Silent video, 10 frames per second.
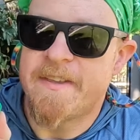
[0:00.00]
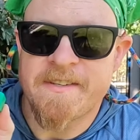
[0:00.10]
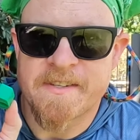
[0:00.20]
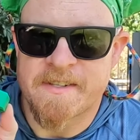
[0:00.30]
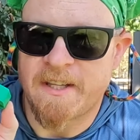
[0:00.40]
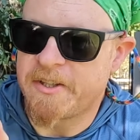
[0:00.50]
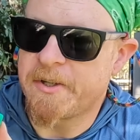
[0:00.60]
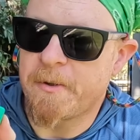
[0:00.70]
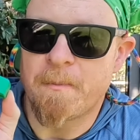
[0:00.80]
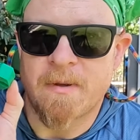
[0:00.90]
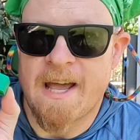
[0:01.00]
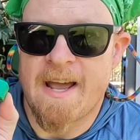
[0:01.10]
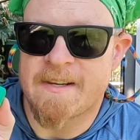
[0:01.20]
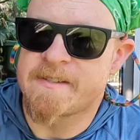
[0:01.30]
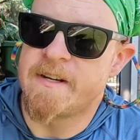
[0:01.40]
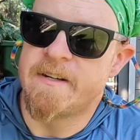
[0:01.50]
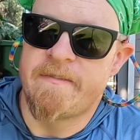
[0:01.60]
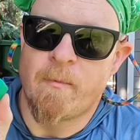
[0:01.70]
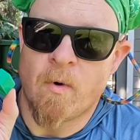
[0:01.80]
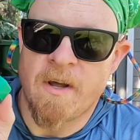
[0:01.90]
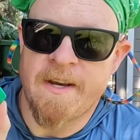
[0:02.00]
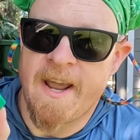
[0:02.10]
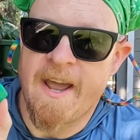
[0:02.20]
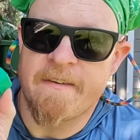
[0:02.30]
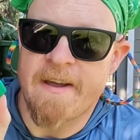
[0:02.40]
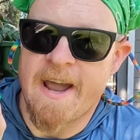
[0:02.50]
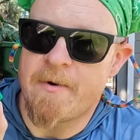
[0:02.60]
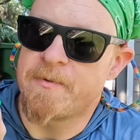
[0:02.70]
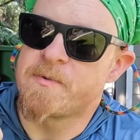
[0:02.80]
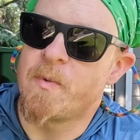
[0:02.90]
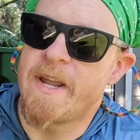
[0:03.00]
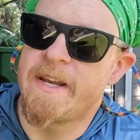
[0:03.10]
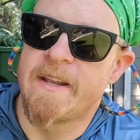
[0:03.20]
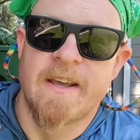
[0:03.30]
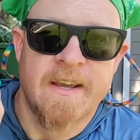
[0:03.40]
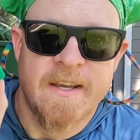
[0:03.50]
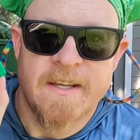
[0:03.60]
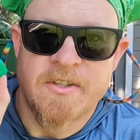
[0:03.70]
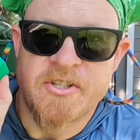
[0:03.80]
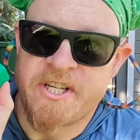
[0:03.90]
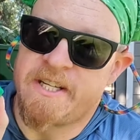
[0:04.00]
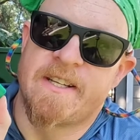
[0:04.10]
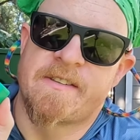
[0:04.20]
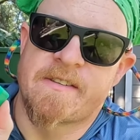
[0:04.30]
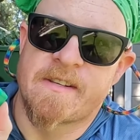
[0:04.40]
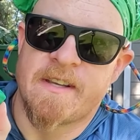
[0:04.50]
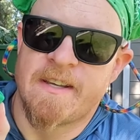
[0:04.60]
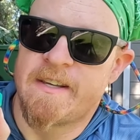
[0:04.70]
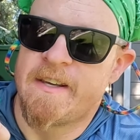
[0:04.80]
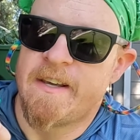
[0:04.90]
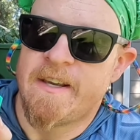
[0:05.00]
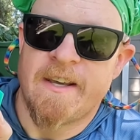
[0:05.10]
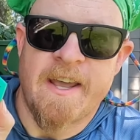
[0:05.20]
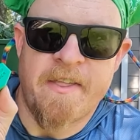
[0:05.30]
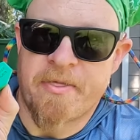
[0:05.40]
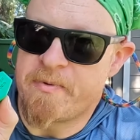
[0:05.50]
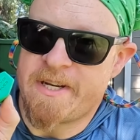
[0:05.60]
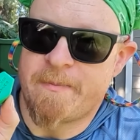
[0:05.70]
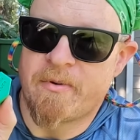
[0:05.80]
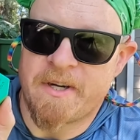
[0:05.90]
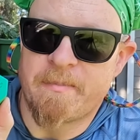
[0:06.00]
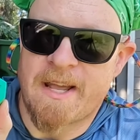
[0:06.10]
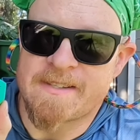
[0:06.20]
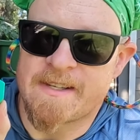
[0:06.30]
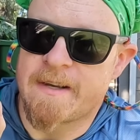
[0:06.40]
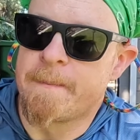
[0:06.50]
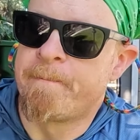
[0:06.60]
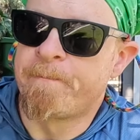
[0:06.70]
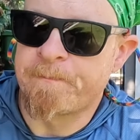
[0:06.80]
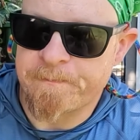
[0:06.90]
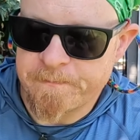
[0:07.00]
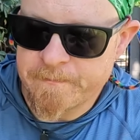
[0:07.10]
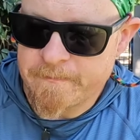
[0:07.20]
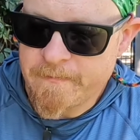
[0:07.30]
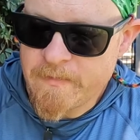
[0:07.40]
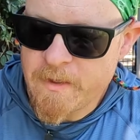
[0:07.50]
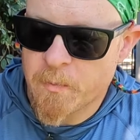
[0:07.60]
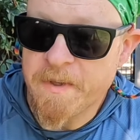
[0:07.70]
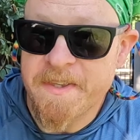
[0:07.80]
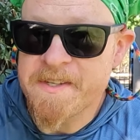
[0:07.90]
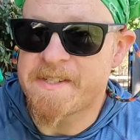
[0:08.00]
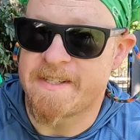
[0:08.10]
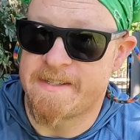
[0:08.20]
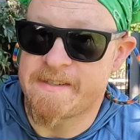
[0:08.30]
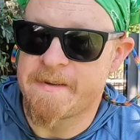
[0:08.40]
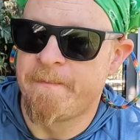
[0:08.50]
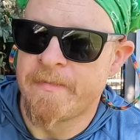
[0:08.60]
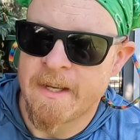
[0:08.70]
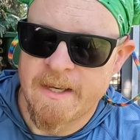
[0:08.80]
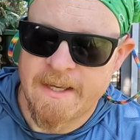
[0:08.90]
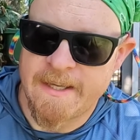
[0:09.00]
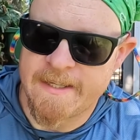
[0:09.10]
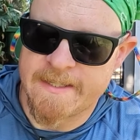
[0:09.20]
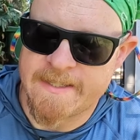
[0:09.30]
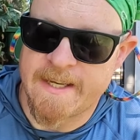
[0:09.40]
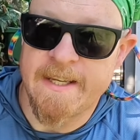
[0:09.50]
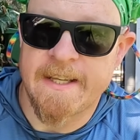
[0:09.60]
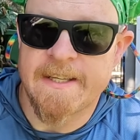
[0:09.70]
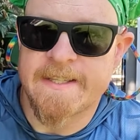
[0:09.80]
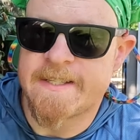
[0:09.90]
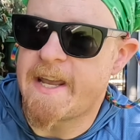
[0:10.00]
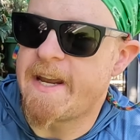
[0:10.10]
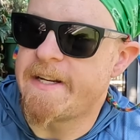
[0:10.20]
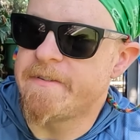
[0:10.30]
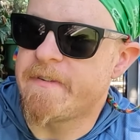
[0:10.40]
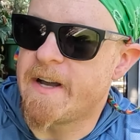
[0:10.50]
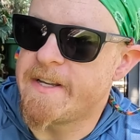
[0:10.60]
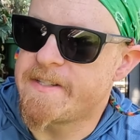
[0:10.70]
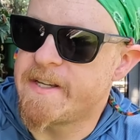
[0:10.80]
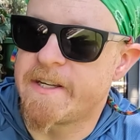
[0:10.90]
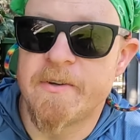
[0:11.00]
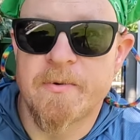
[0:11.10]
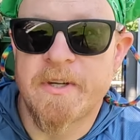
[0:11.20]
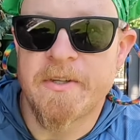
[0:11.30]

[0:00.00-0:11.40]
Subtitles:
is a little blast of 1/2 ounce weight genius in 3D printed plastic. What this is it is a device that you can